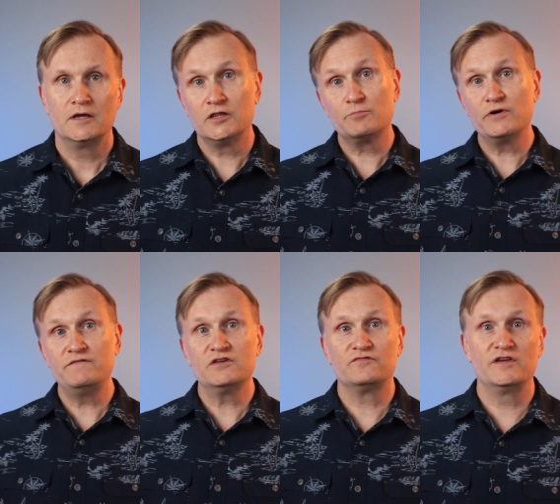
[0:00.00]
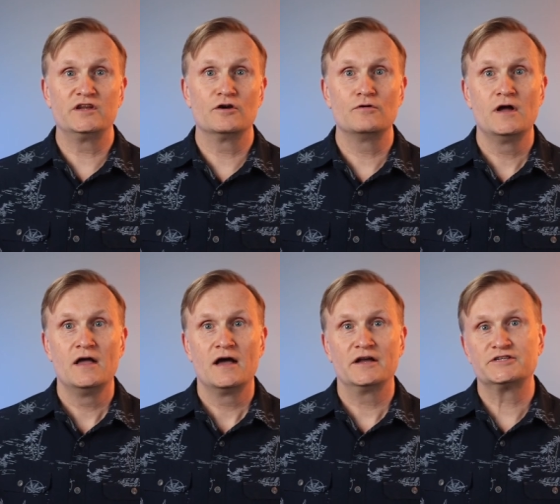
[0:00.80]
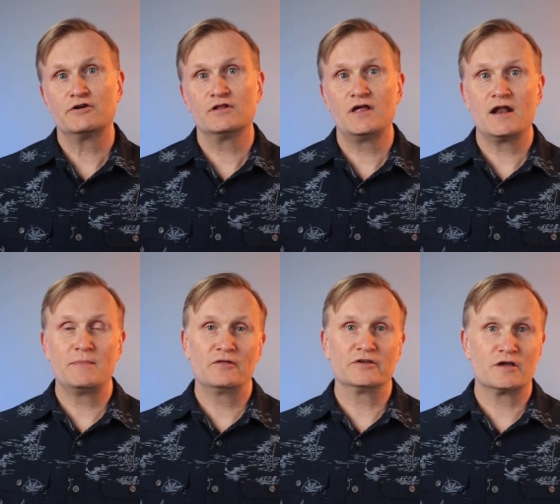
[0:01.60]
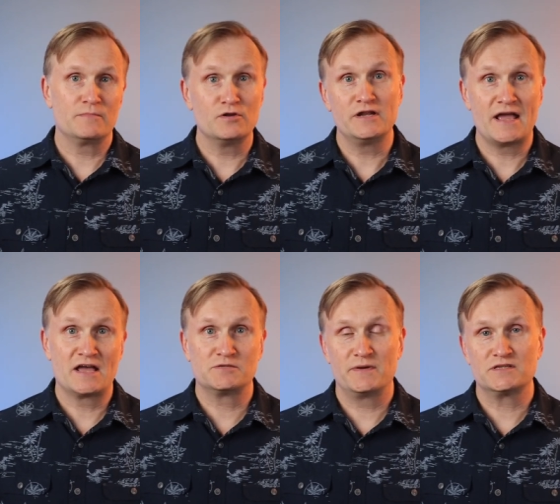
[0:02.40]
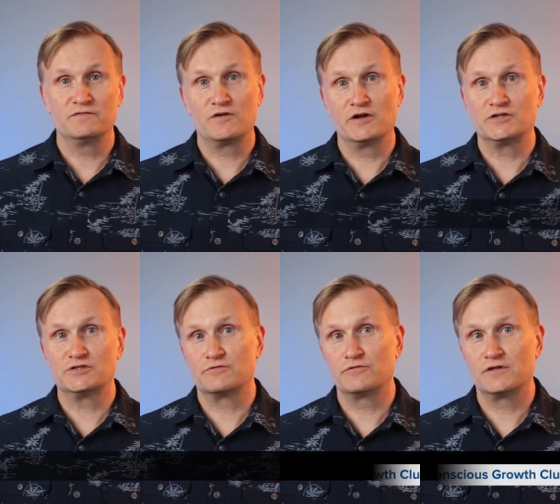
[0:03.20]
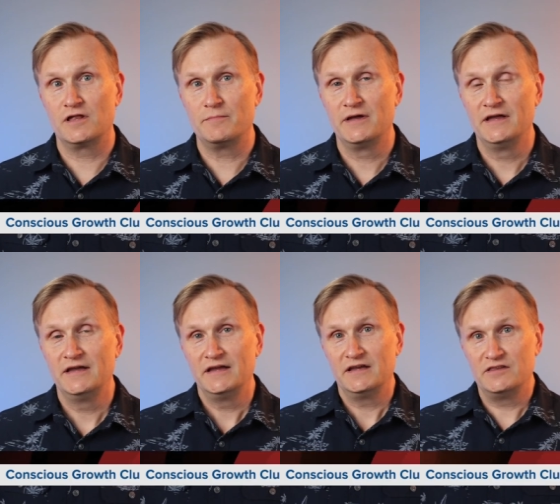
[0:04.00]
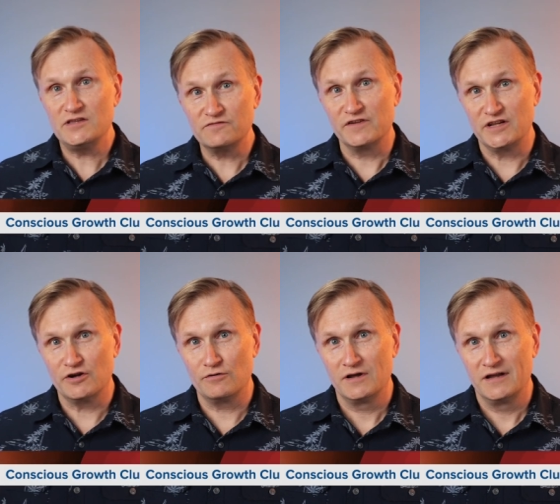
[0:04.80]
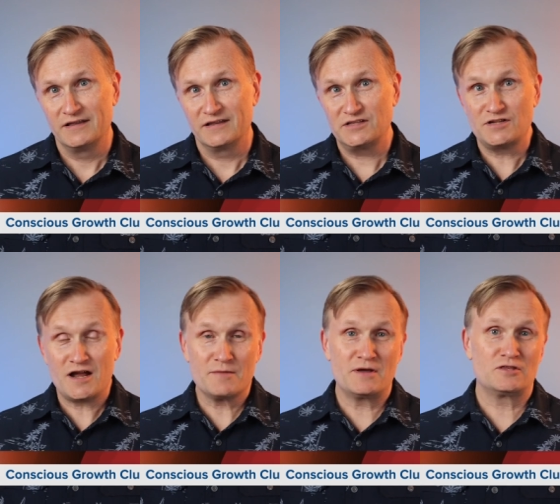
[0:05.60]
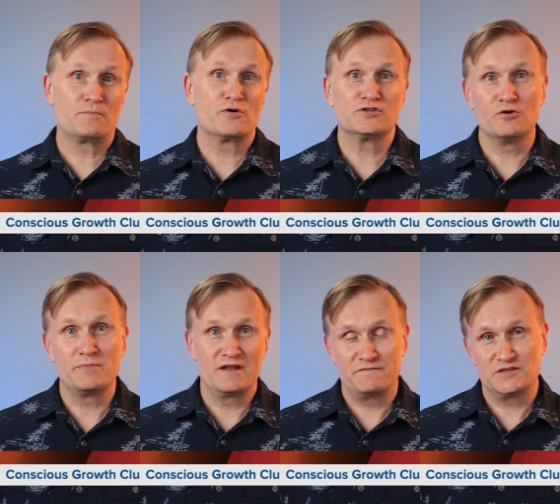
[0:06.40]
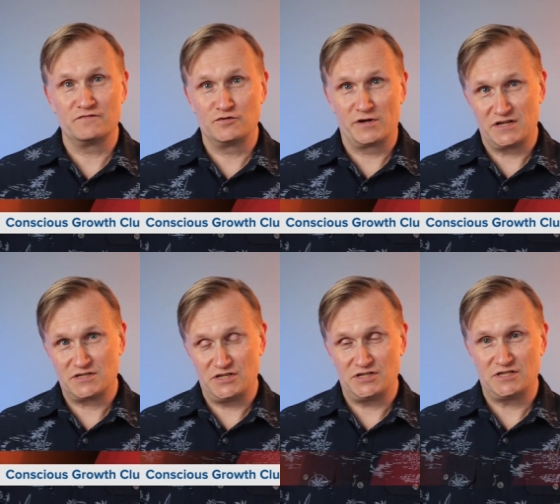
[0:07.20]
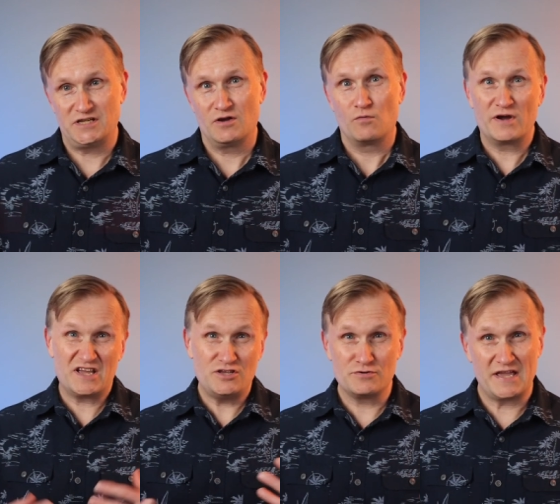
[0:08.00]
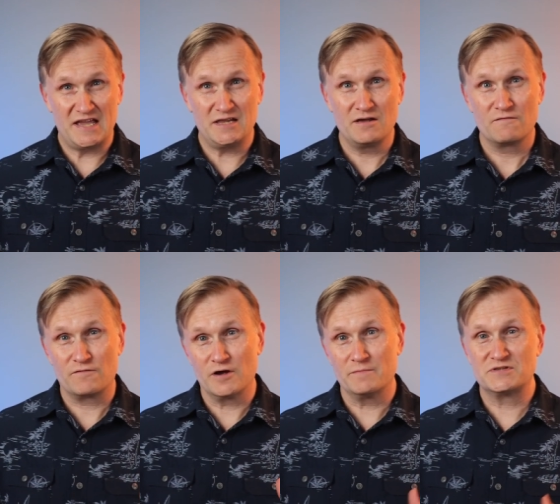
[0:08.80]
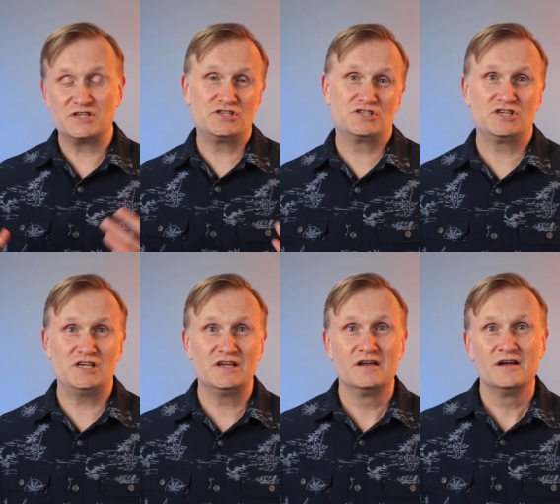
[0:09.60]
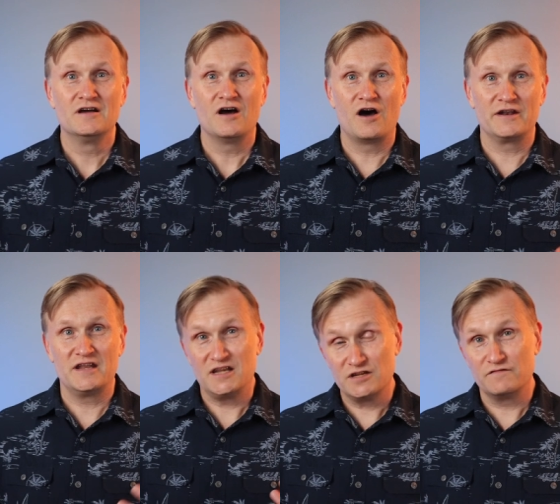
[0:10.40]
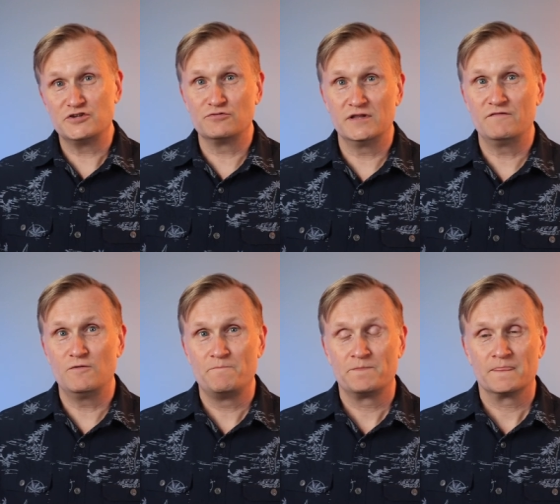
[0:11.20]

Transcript: In the previous video, I shared a lot about the community aspects of Conscious Growth Club. In this video, let's talk about the personal benefits of joining CGC. What can you gain from CGC on an individual level?